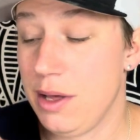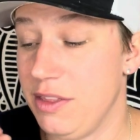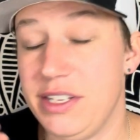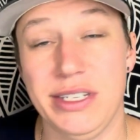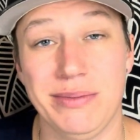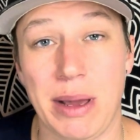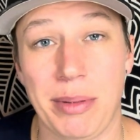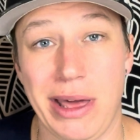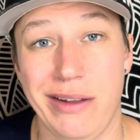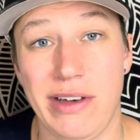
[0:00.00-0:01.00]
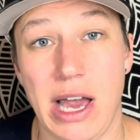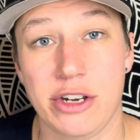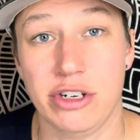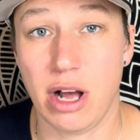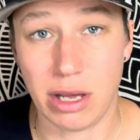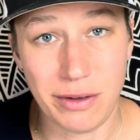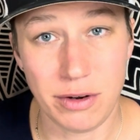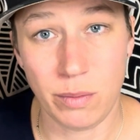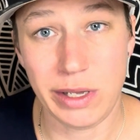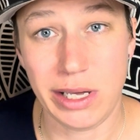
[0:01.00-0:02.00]
This is my plan of action. I'll give it a
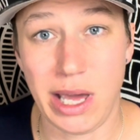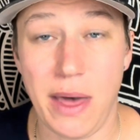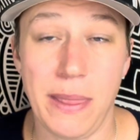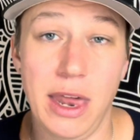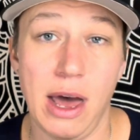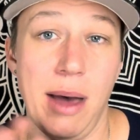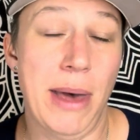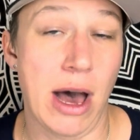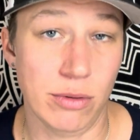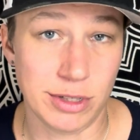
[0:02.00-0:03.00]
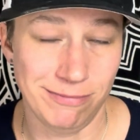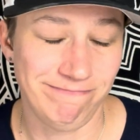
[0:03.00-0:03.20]
week, and then I'm out.